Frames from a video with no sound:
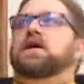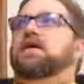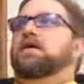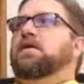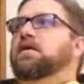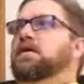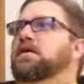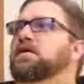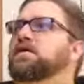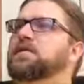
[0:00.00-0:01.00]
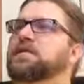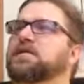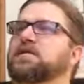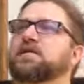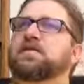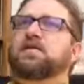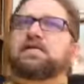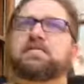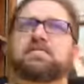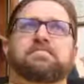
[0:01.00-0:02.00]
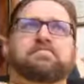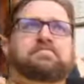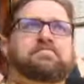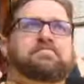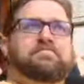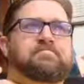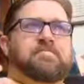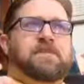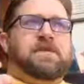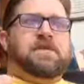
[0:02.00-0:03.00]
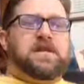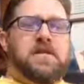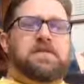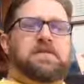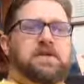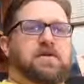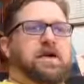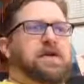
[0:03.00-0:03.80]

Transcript: the the study we were doing,